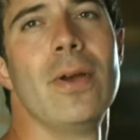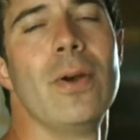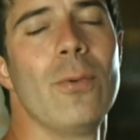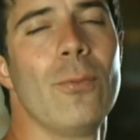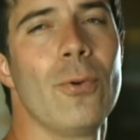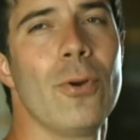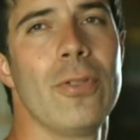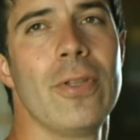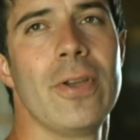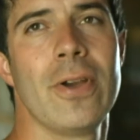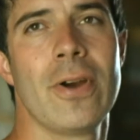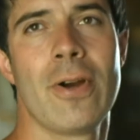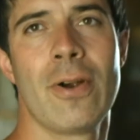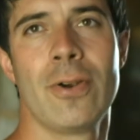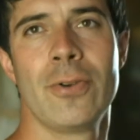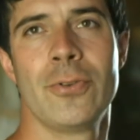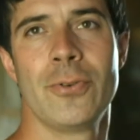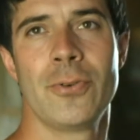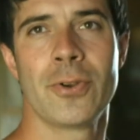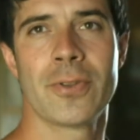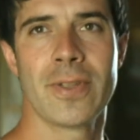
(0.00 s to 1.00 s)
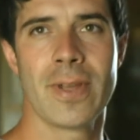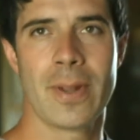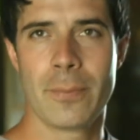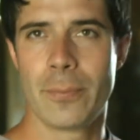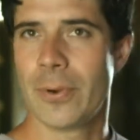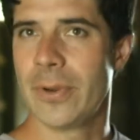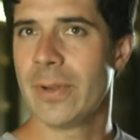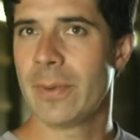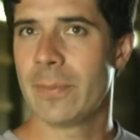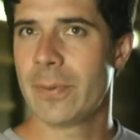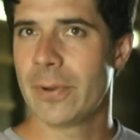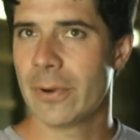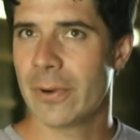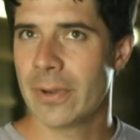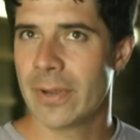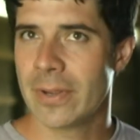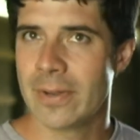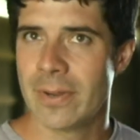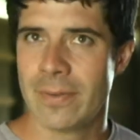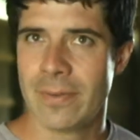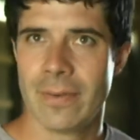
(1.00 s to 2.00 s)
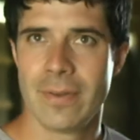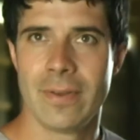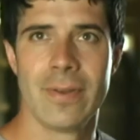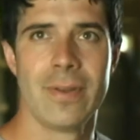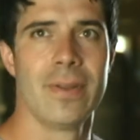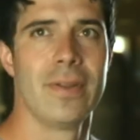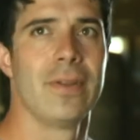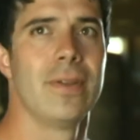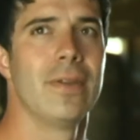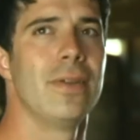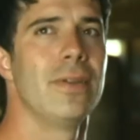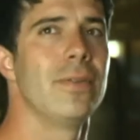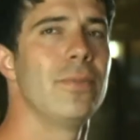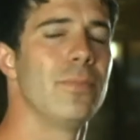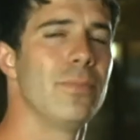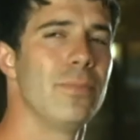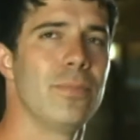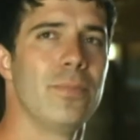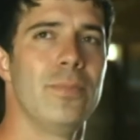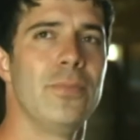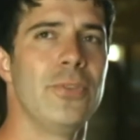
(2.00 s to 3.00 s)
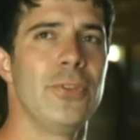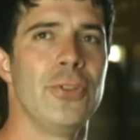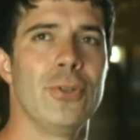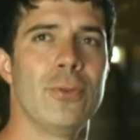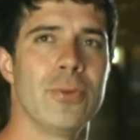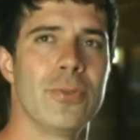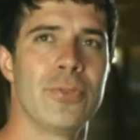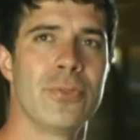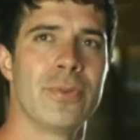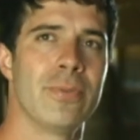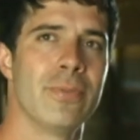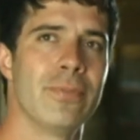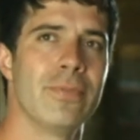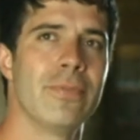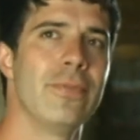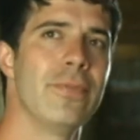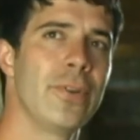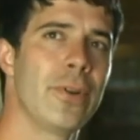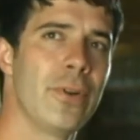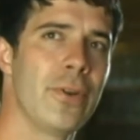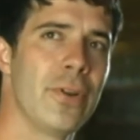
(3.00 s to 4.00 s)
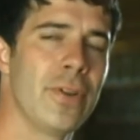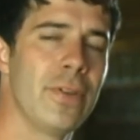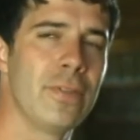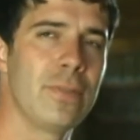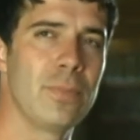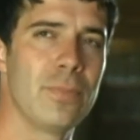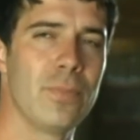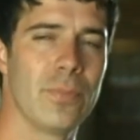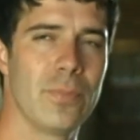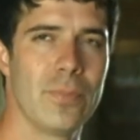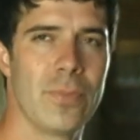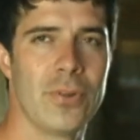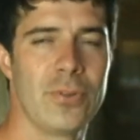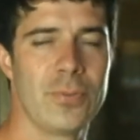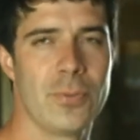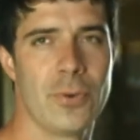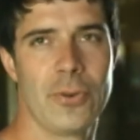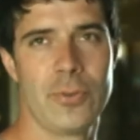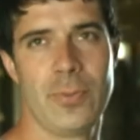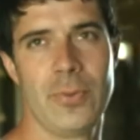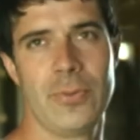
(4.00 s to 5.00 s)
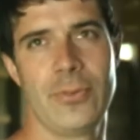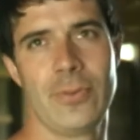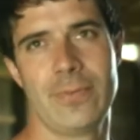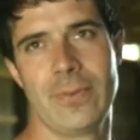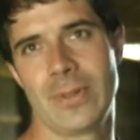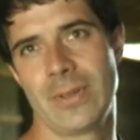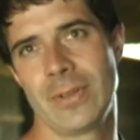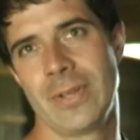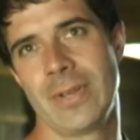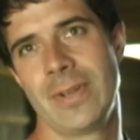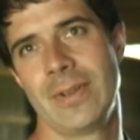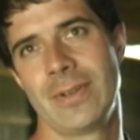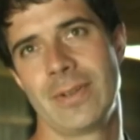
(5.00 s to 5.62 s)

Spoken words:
where they are during that breeding period and deal with them very much more specifically in a